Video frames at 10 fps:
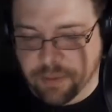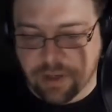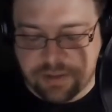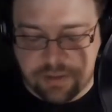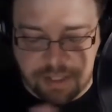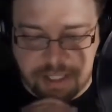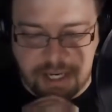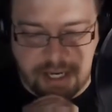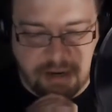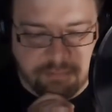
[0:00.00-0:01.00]
we also get
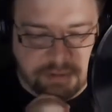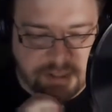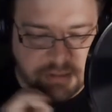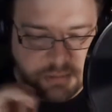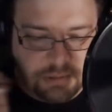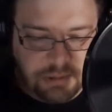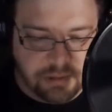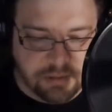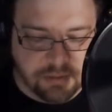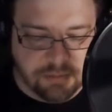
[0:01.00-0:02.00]
a conversation
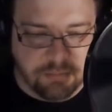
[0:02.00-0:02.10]
between